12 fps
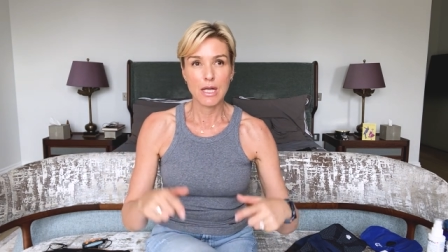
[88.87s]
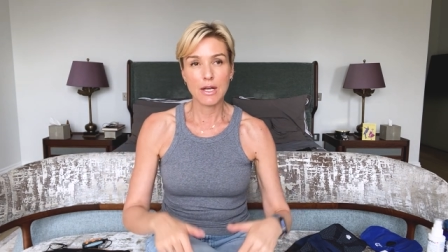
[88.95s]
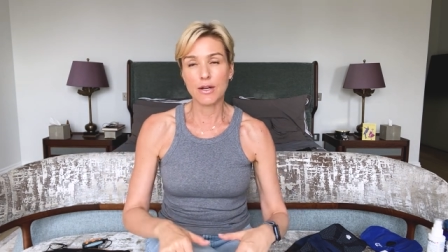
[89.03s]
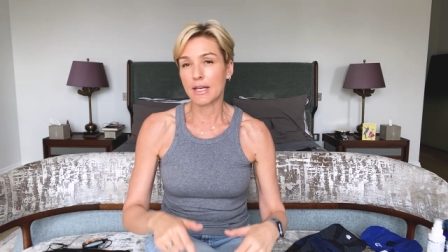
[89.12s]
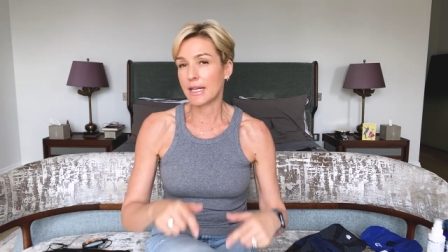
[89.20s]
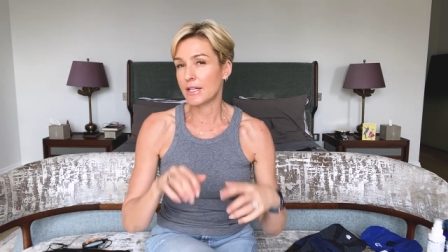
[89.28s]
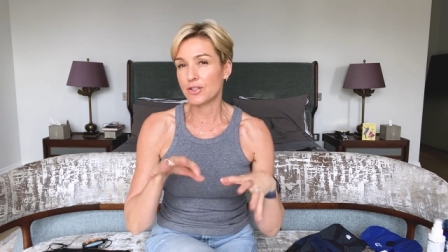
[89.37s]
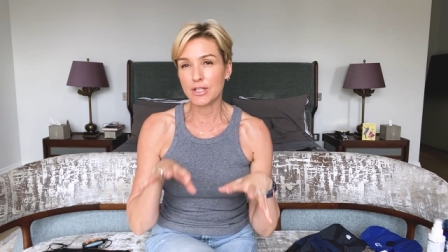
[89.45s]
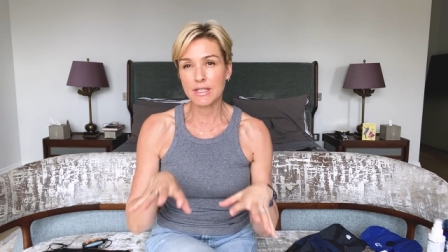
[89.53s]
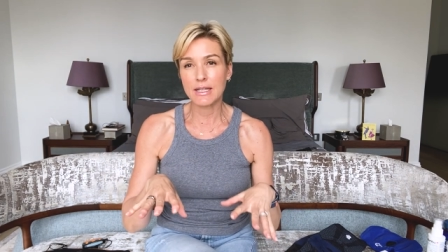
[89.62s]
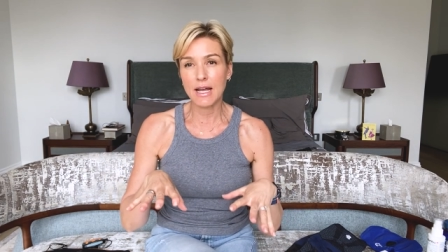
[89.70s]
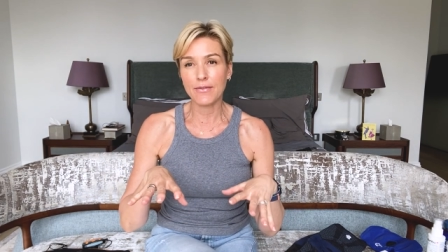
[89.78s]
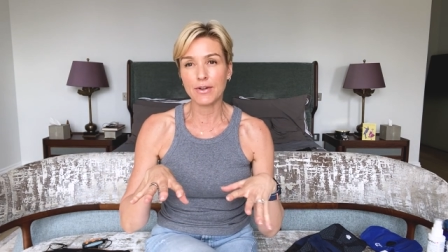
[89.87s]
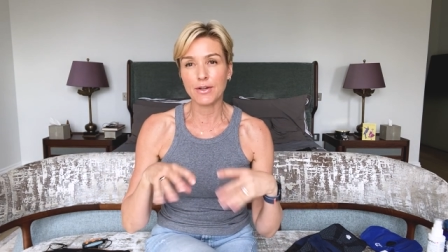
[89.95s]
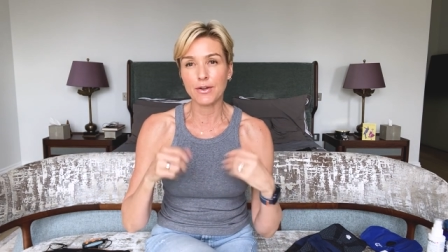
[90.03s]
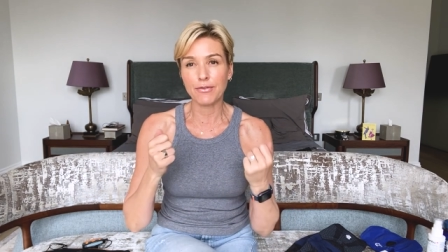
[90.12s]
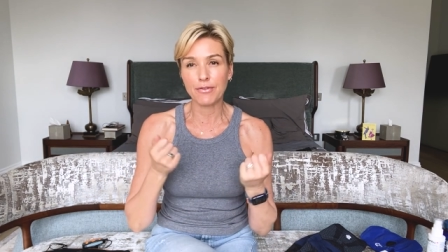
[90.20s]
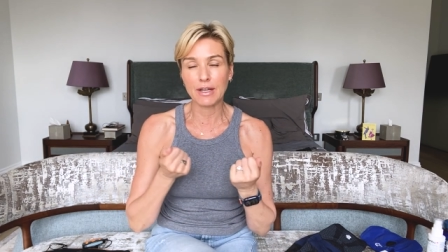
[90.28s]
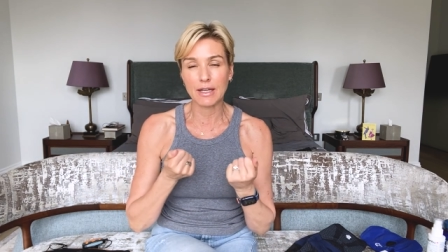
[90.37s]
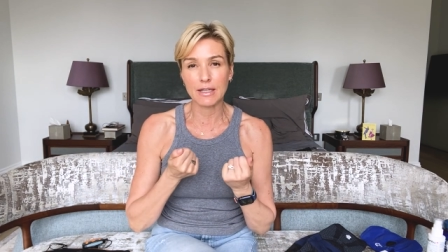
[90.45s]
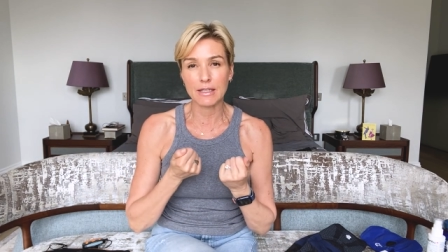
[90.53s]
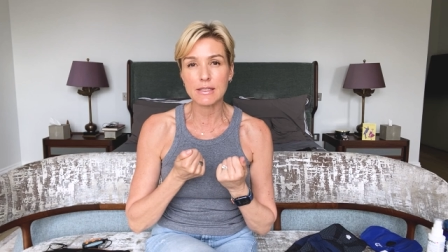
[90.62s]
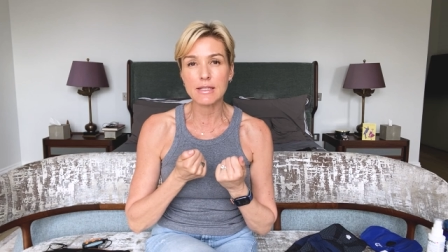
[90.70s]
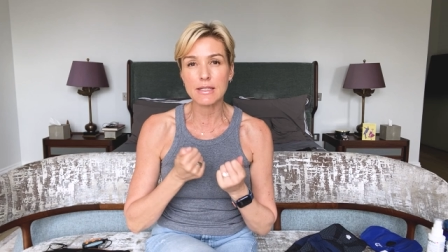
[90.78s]
in her knees. She didn't have it in her
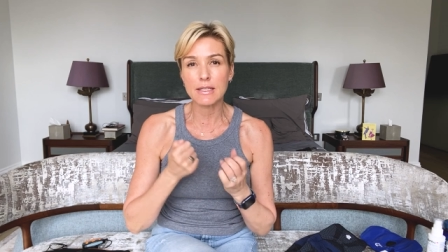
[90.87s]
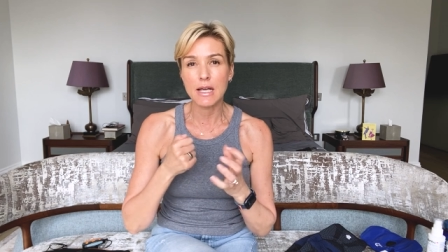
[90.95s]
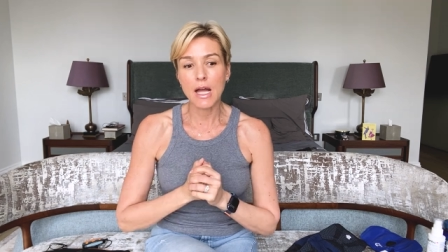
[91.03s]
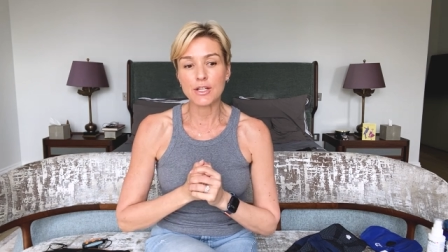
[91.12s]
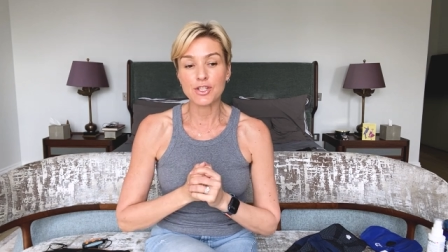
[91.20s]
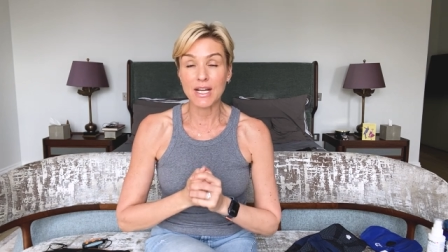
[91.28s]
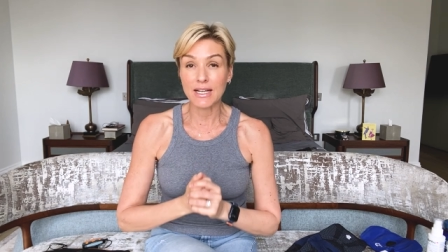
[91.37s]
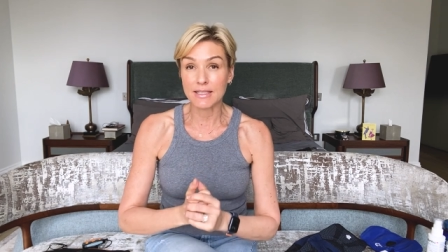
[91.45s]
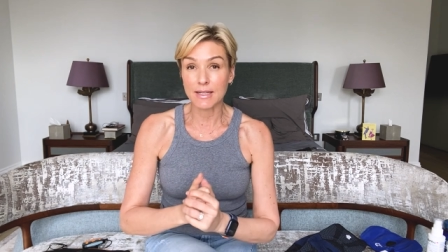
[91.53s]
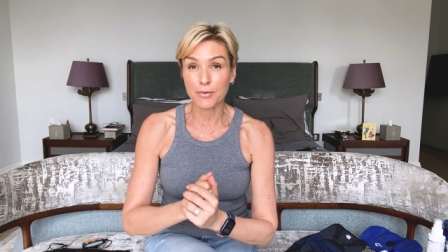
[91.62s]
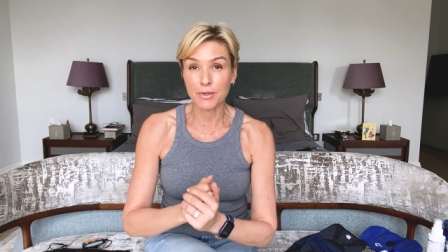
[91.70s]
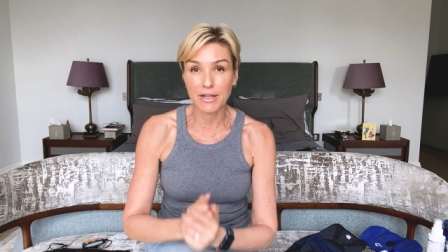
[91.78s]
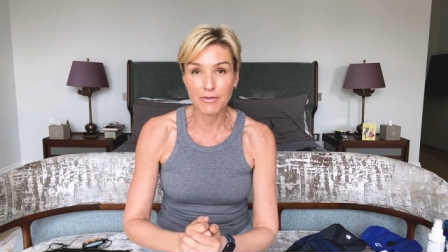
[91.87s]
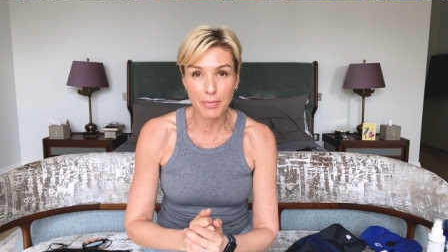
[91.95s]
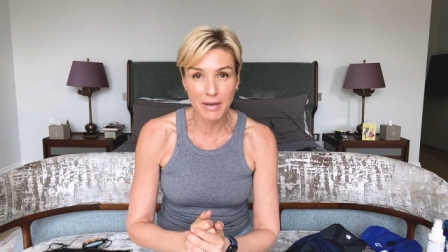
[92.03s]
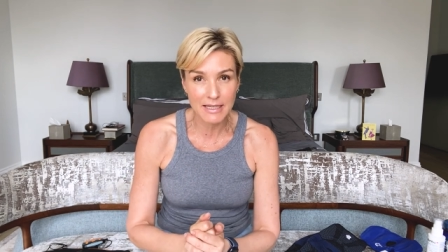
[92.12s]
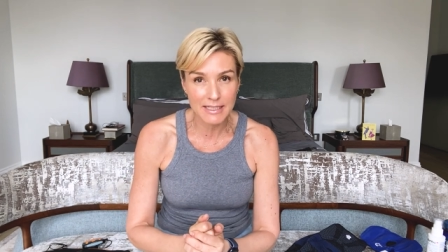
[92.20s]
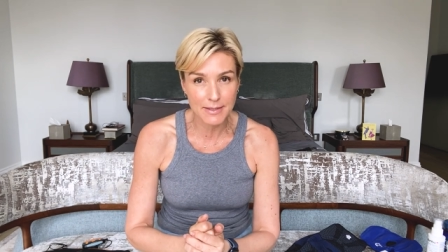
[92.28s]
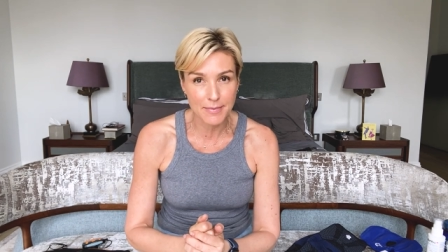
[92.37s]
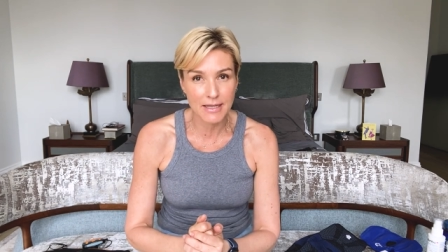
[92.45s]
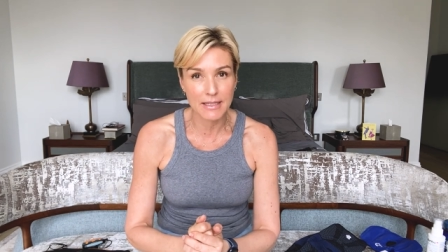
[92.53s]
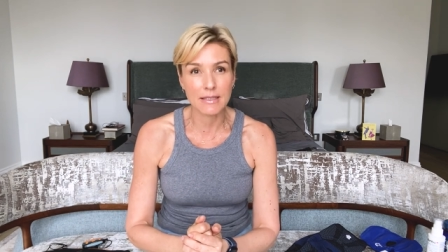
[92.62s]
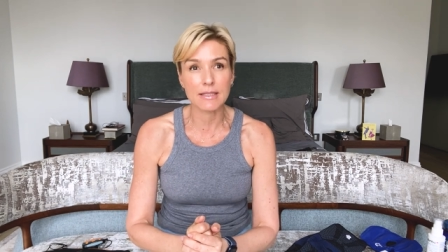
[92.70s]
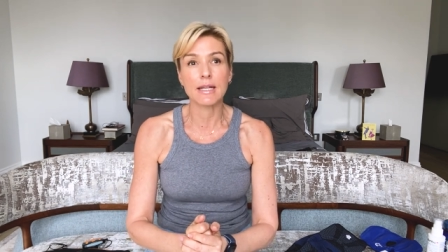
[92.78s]
fingers and she had a double knee
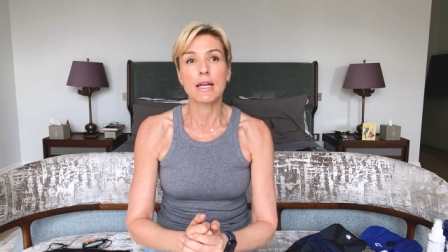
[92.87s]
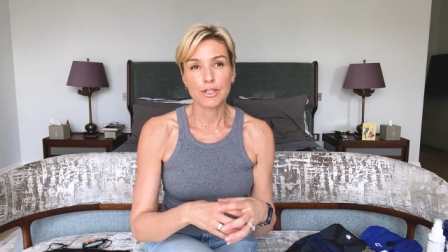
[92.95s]
replacement.